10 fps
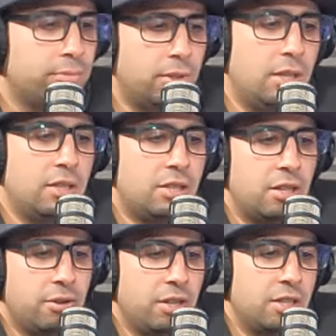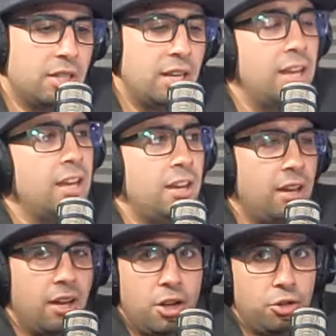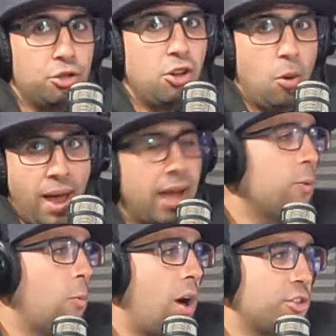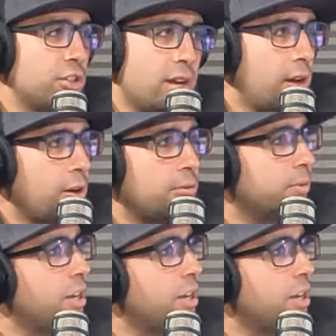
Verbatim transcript: this series, you should go back and watch it now,